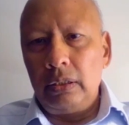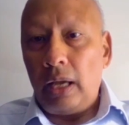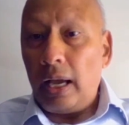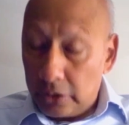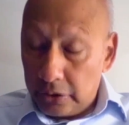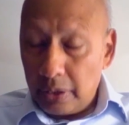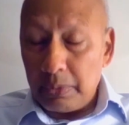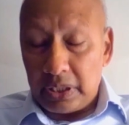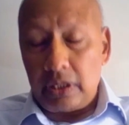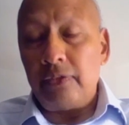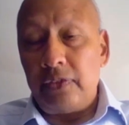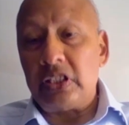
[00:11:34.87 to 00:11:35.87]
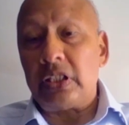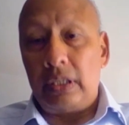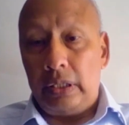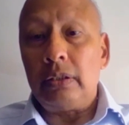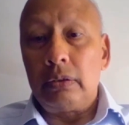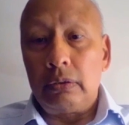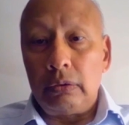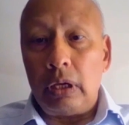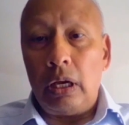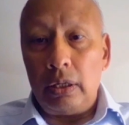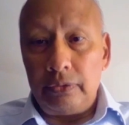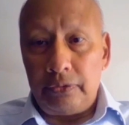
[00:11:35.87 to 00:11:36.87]
and to some extent physically
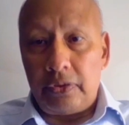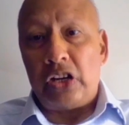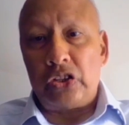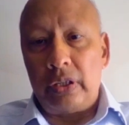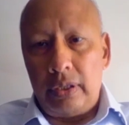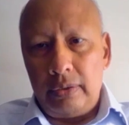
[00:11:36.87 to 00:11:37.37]
fresh.